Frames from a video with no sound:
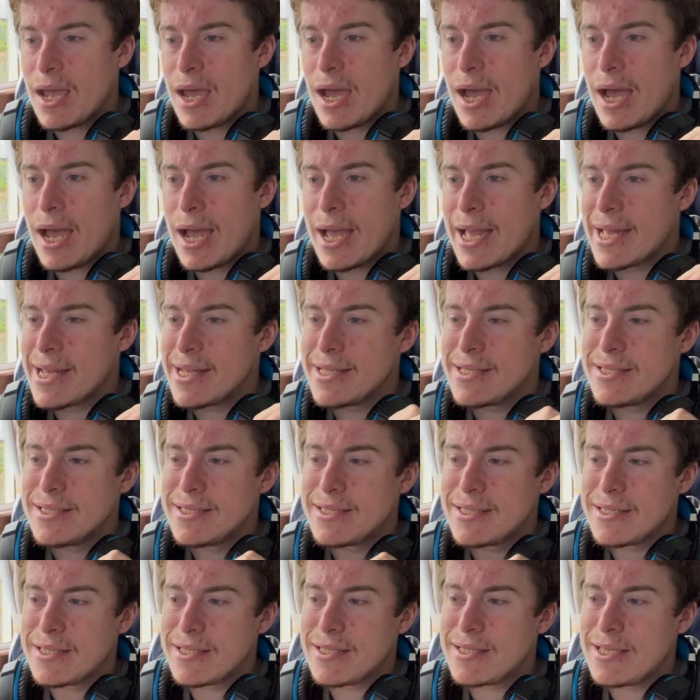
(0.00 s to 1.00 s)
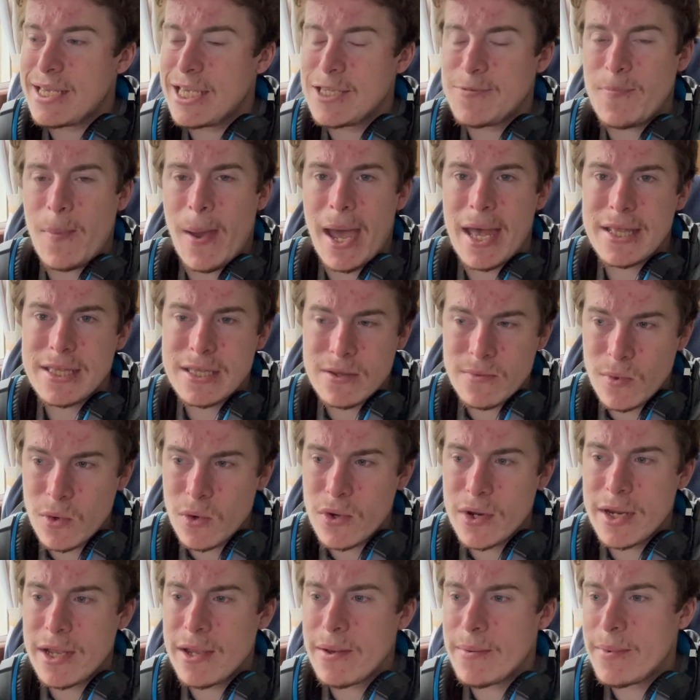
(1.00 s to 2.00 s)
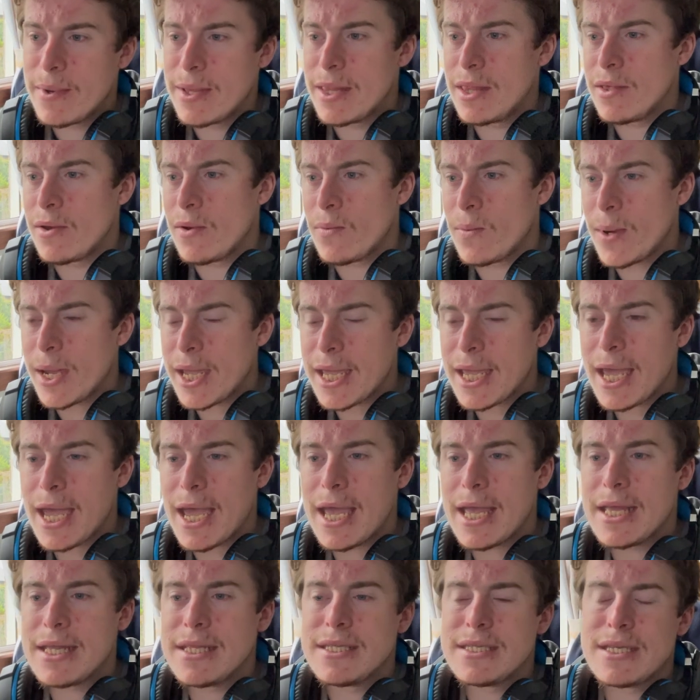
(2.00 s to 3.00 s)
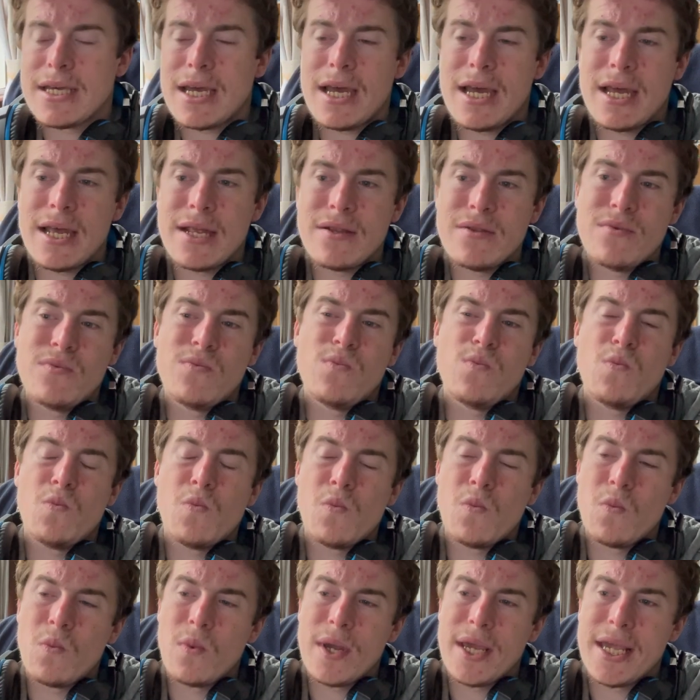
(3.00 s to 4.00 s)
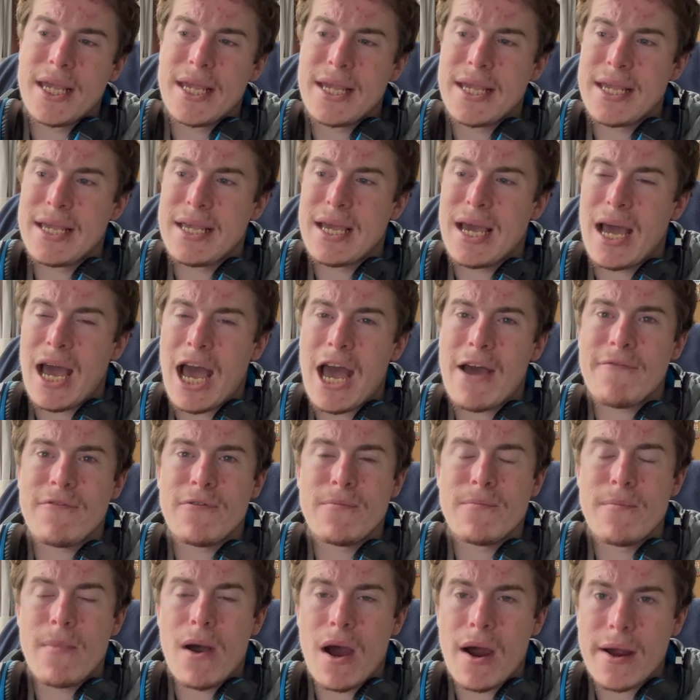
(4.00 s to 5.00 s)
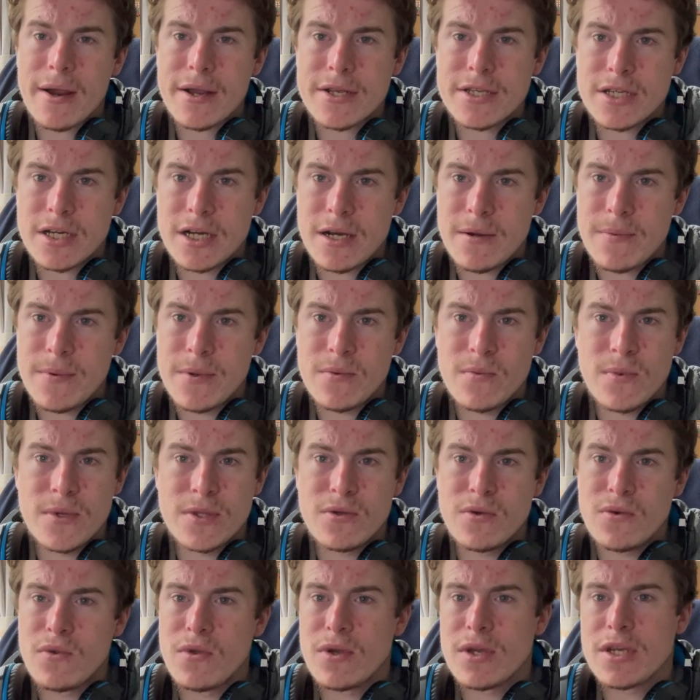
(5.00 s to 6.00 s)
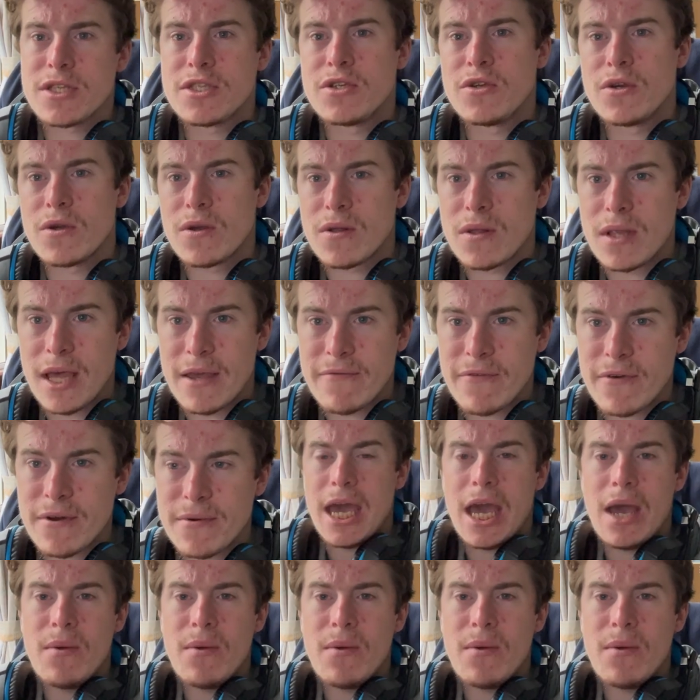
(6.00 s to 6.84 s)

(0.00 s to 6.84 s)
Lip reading: and it's pandemonium in the away end, and we haven't marked up and we don't look too clever.